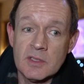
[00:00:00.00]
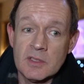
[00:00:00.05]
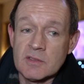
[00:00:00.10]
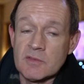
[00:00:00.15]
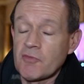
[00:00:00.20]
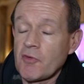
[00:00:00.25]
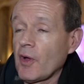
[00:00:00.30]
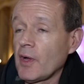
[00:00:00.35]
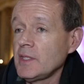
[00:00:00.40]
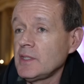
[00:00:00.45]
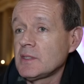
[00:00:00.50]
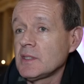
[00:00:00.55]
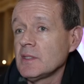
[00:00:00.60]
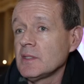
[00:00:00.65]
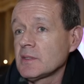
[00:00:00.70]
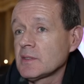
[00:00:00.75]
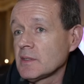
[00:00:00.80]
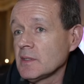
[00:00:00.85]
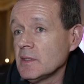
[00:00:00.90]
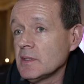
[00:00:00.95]
as
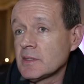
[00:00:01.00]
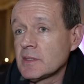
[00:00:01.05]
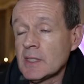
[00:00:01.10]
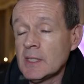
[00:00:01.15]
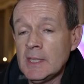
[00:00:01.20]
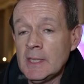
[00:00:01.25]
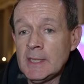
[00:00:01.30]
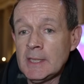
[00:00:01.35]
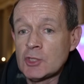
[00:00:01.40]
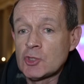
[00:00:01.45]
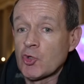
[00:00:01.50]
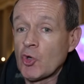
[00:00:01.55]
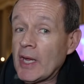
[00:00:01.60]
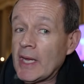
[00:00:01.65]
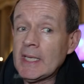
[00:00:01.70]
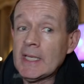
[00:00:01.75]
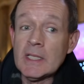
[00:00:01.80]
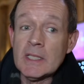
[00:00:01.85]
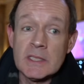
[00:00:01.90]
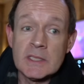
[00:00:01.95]
fighters, as
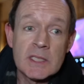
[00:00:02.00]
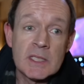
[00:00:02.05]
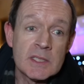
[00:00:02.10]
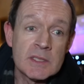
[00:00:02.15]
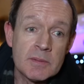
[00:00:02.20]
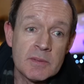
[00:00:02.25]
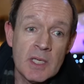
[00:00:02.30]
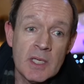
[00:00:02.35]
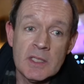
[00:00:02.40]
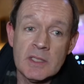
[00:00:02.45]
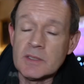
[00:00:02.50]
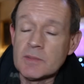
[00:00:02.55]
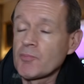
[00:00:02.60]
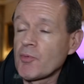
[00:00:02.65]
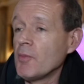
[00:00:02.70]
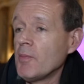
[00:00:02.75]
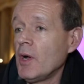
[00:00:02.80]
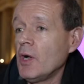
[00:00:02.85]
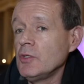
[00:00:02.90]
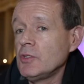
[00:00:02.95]
trainers, as, as
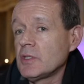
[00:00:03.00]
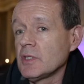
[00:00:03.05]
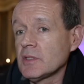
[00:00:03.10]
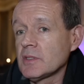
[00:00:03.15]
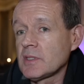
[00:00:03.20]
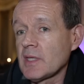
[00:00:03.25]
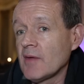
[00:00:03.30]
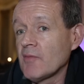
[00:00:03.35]
promoters.